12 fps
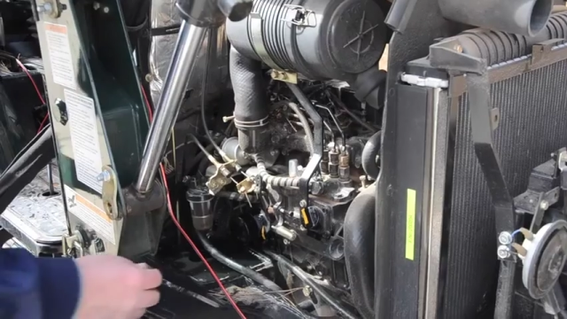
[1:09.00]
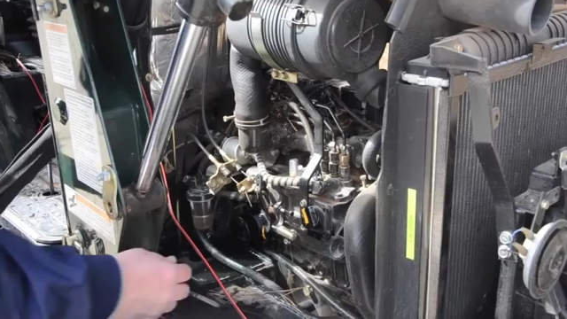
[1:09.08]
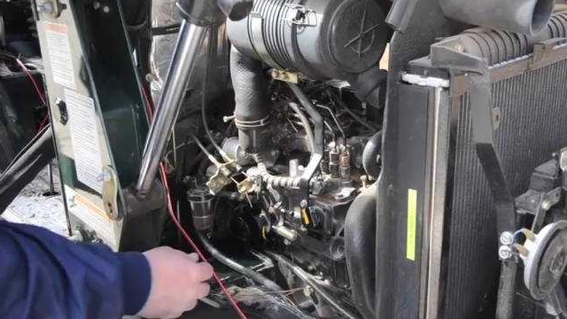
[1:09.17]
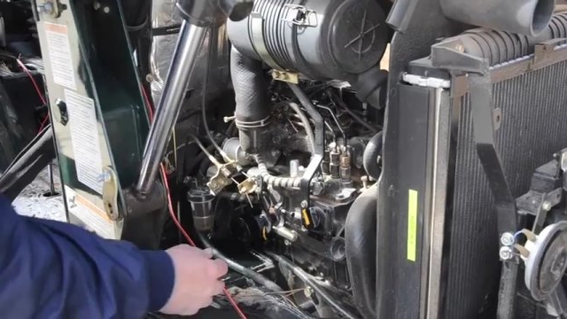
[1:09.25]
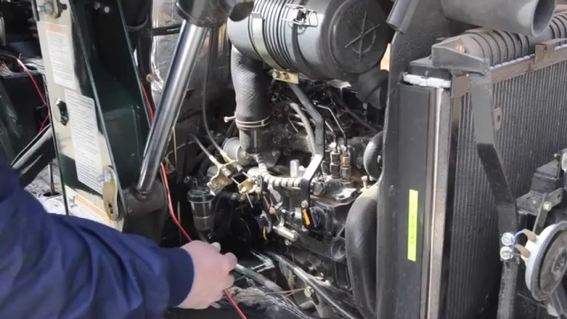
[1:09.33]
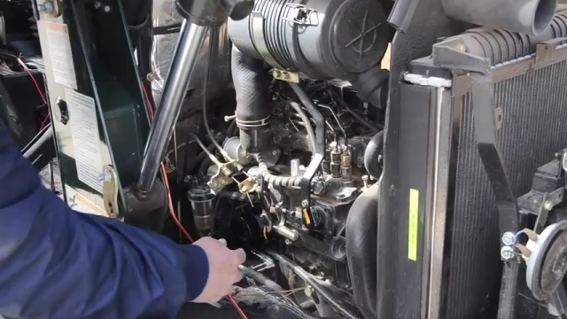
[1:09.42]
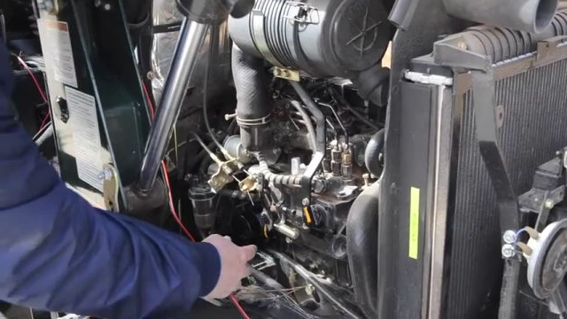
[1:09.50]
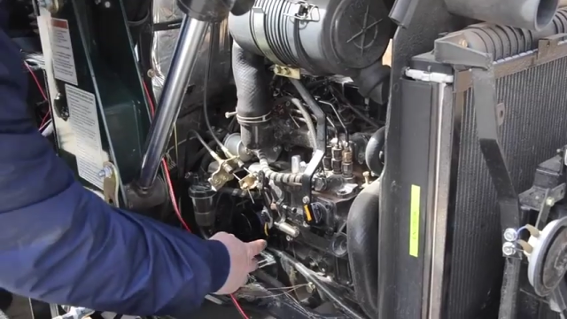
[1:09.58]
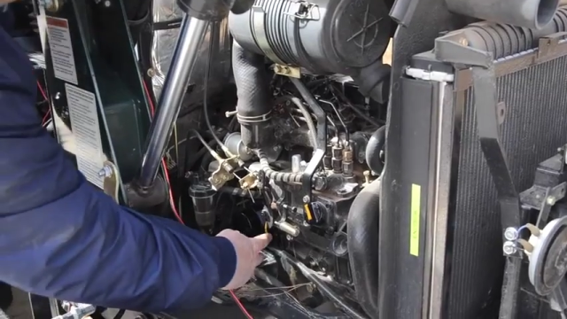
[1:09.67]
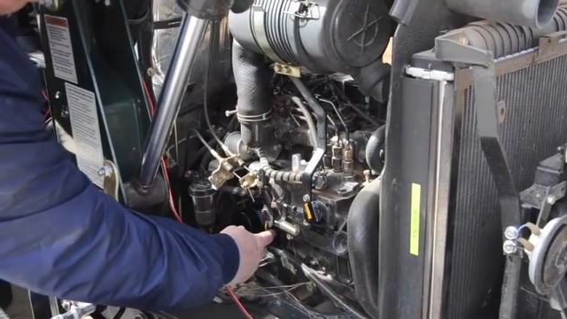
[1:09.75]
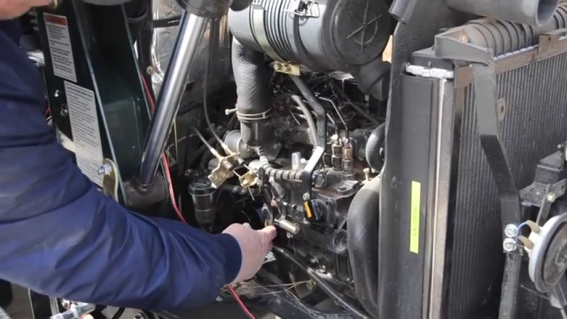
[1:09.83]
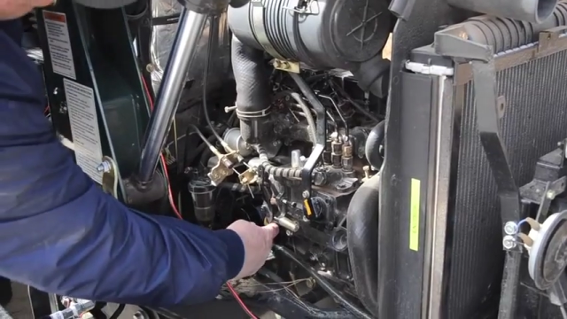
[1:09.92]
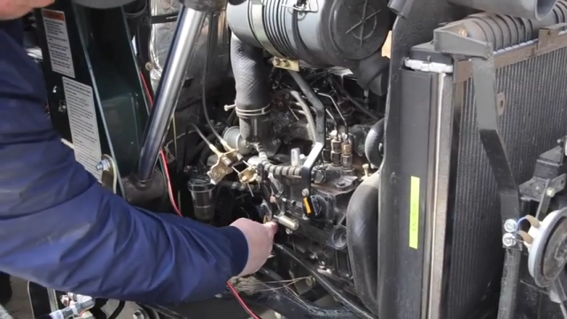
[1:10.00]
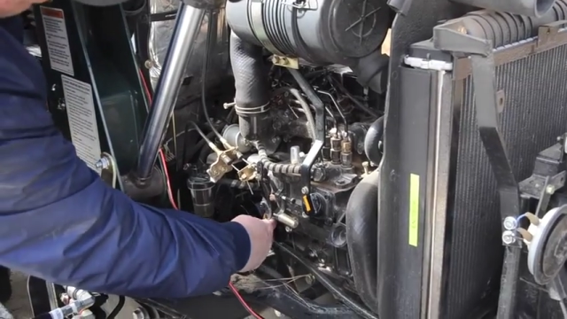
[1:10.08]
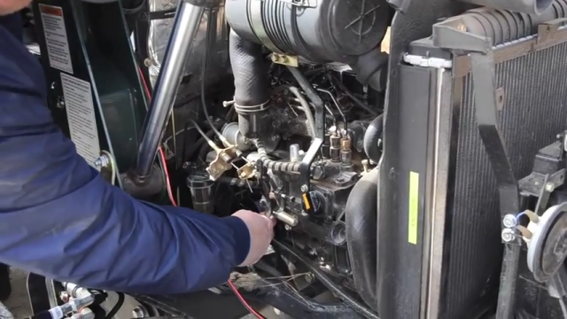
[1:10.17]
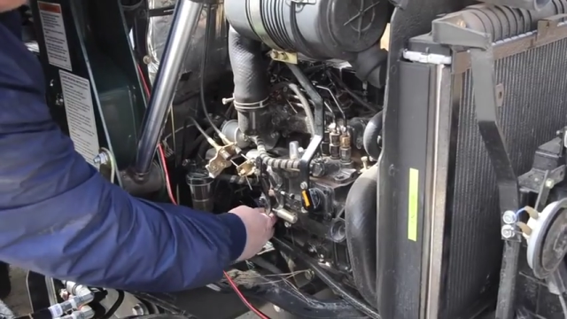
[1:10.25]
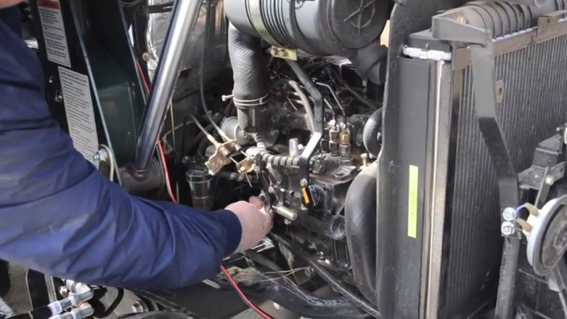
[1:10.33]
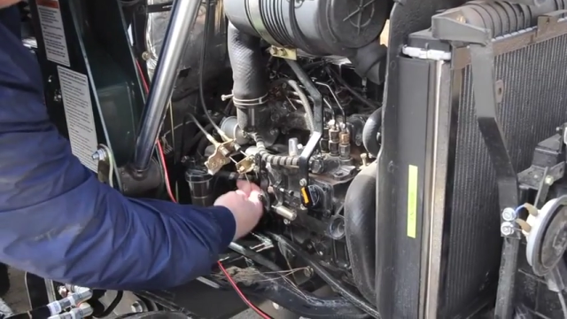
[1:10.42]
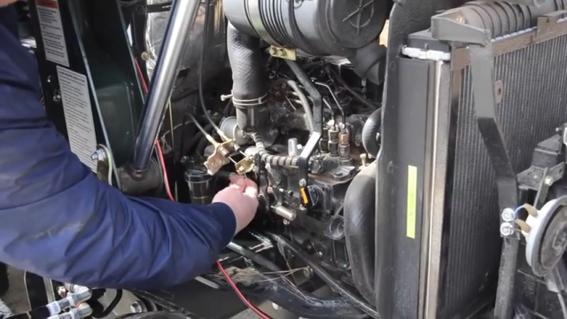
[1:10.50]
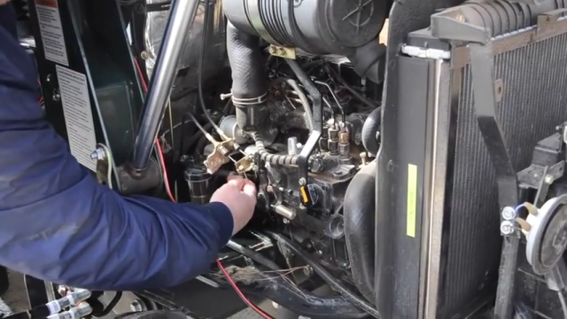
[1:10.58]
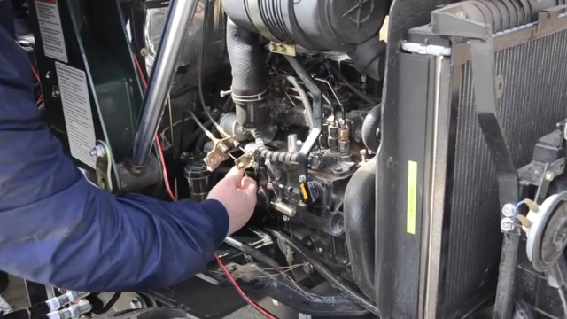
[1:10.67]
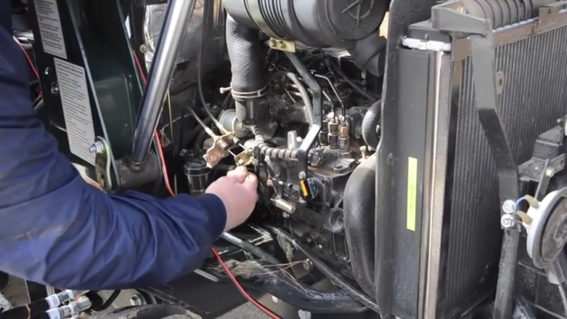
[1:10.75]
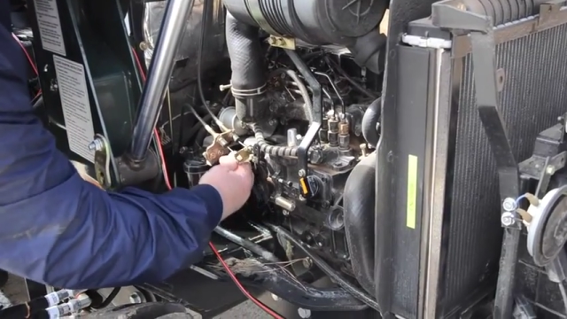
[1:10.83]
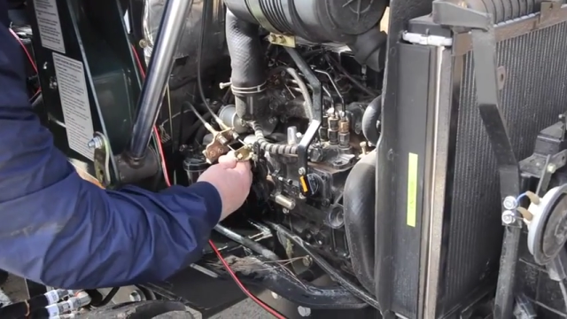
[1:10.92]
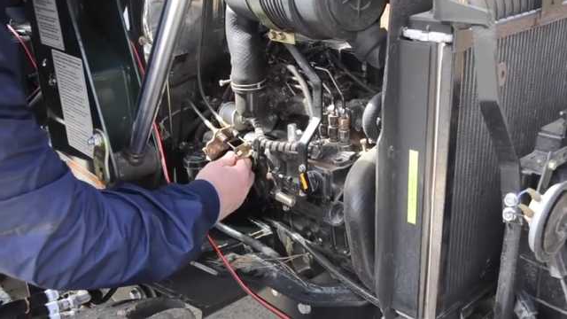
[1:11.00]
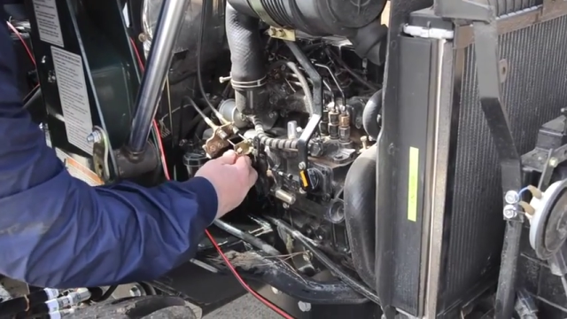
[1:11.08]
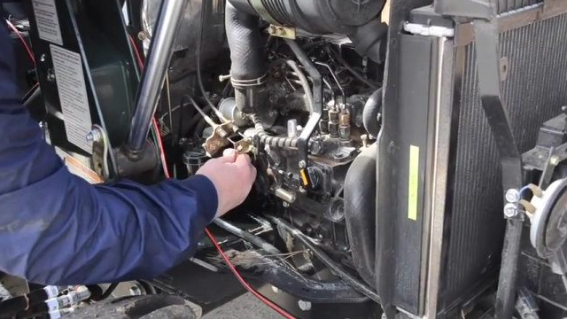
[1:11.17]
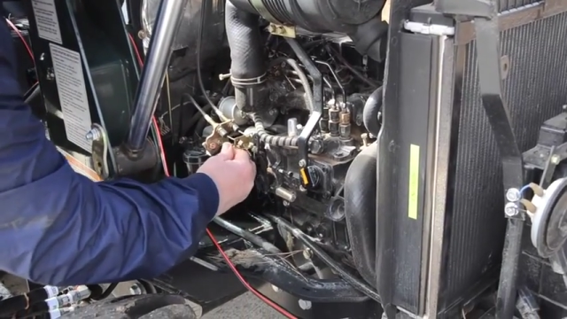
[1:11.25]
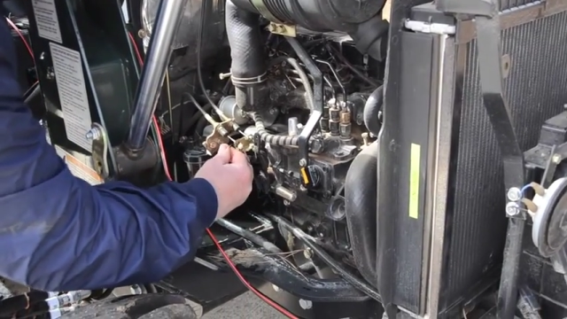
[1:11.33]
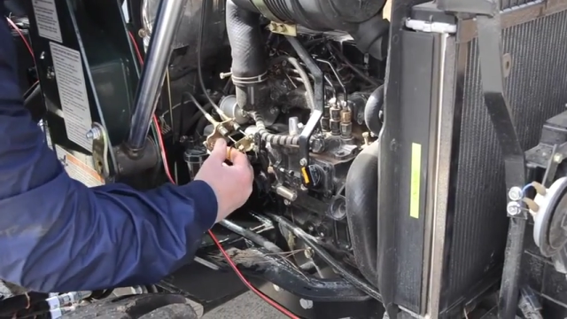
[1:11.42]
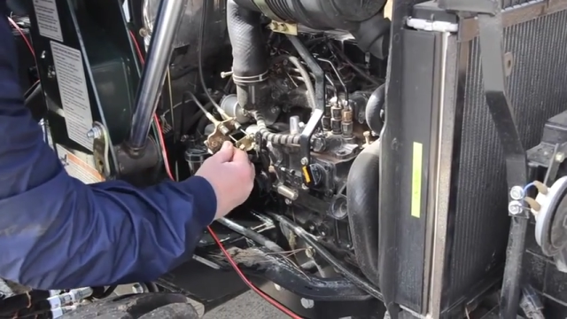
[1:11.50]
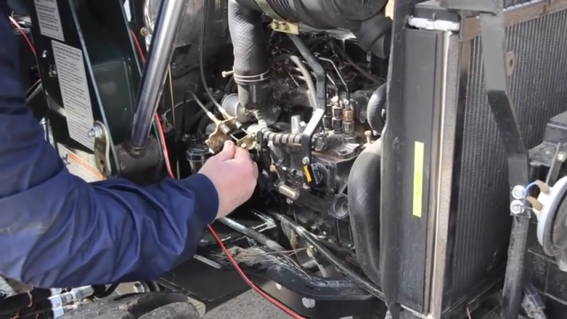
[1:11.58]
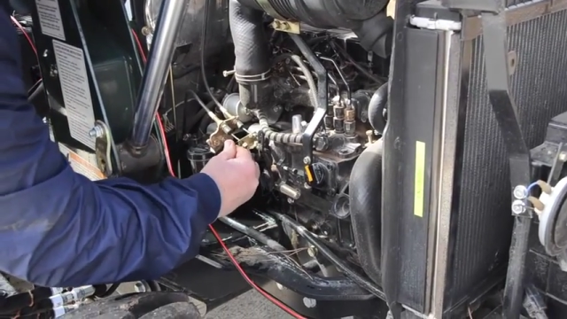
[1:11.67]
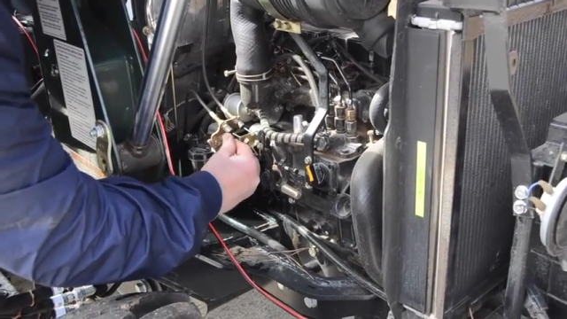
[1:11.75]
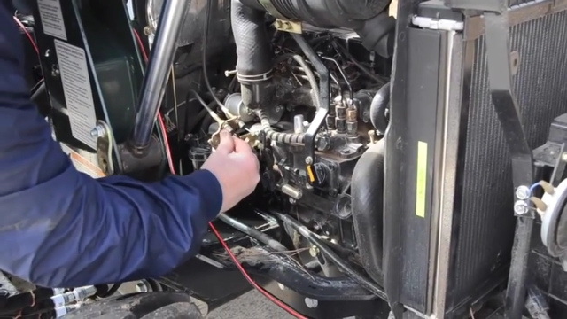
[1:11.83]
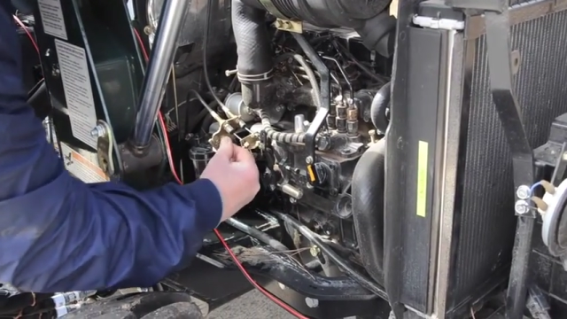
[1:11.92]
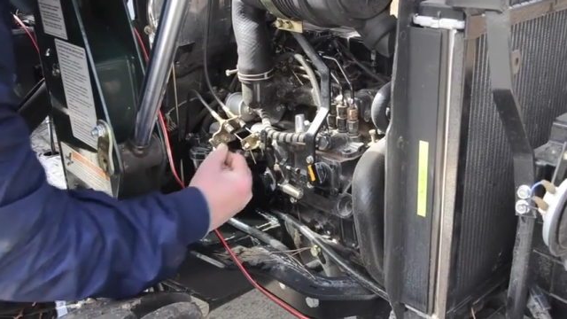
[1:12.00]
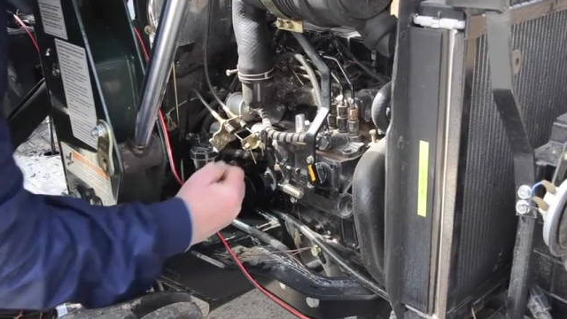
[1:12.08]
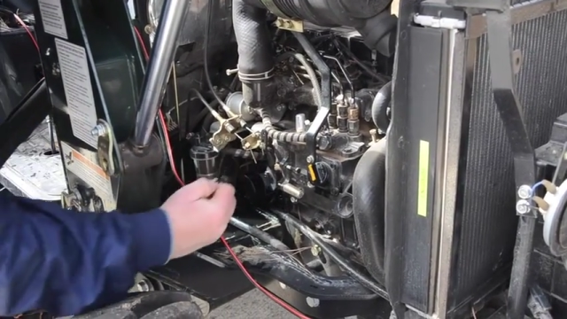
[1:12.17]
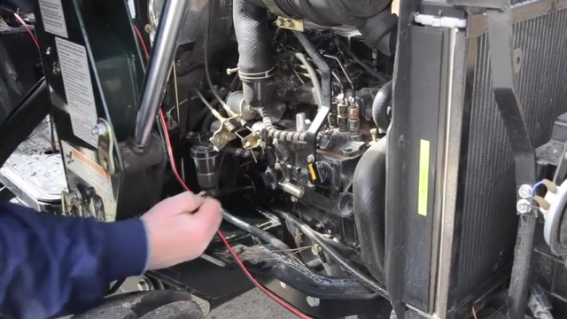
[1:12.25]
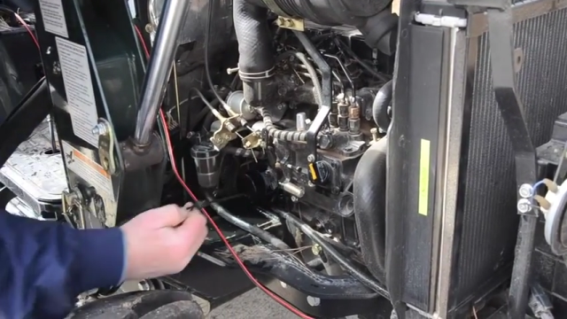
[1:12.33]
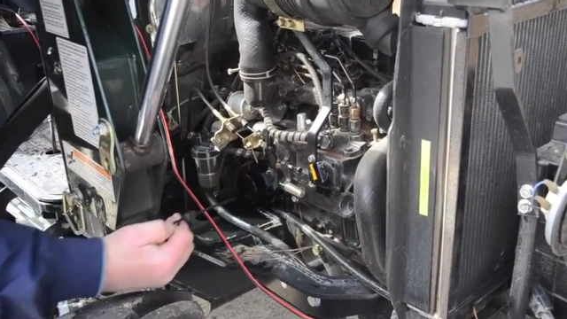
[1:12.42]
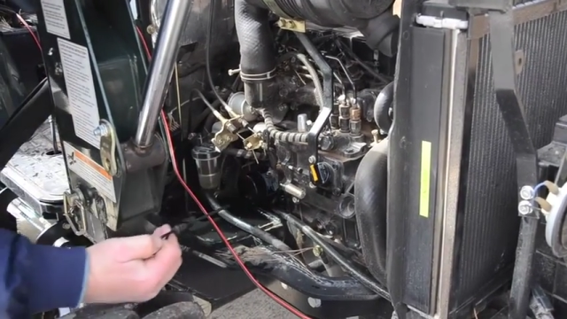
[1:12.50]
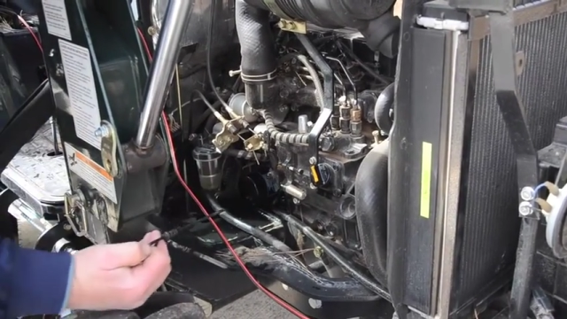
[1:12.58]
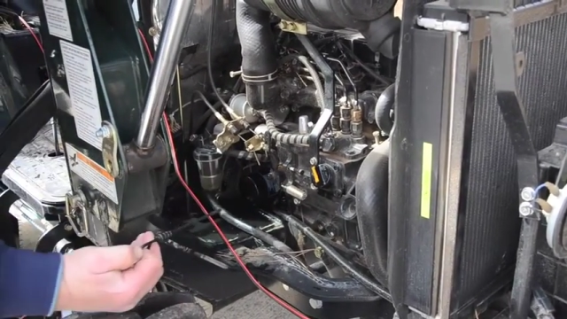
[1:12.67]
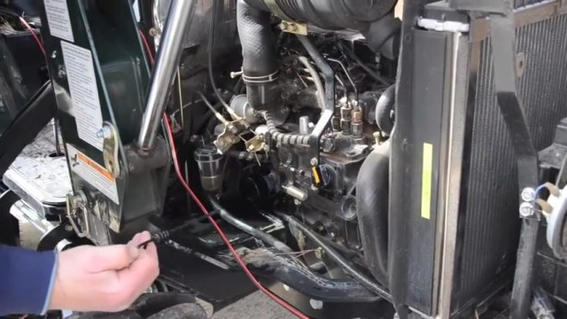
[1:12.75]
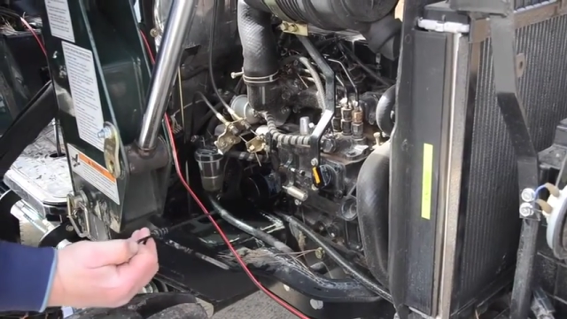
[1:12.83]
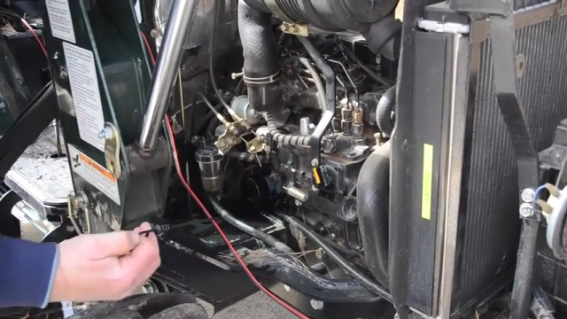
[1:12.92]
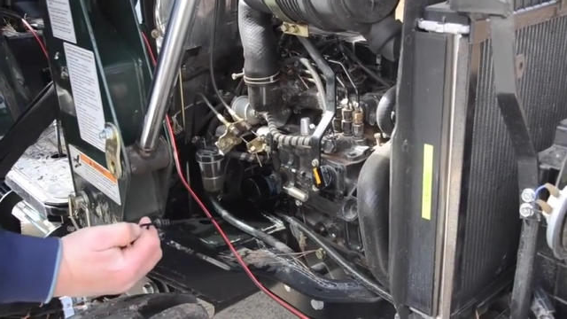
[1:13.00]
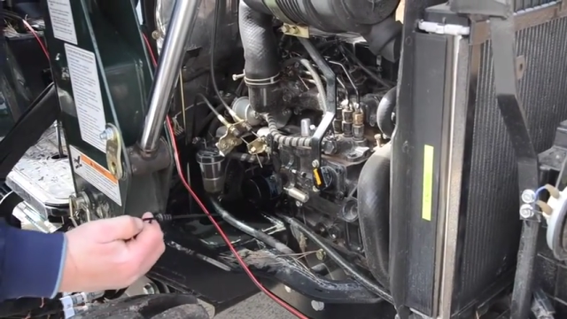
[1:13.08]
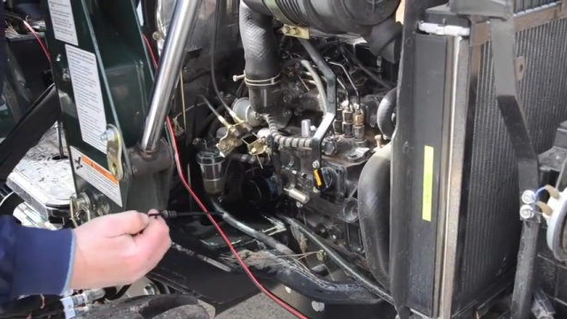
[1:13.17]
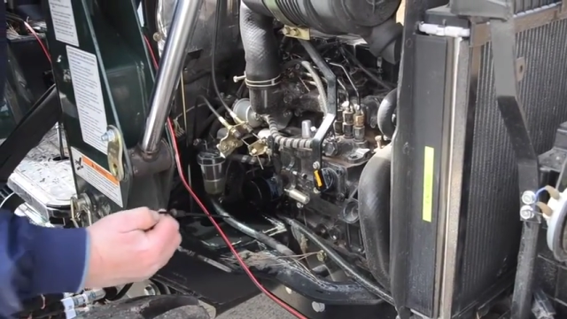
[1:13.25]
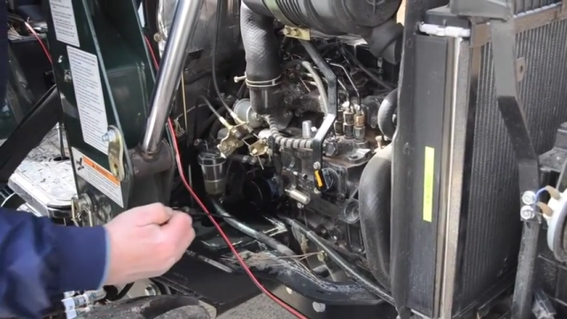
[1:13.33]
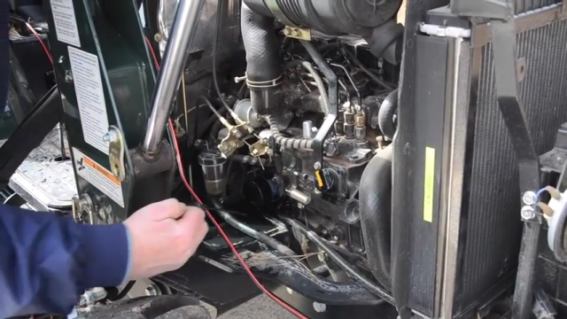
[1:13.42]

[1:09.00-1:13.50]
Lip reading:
No face is visible, so there are no lips to read.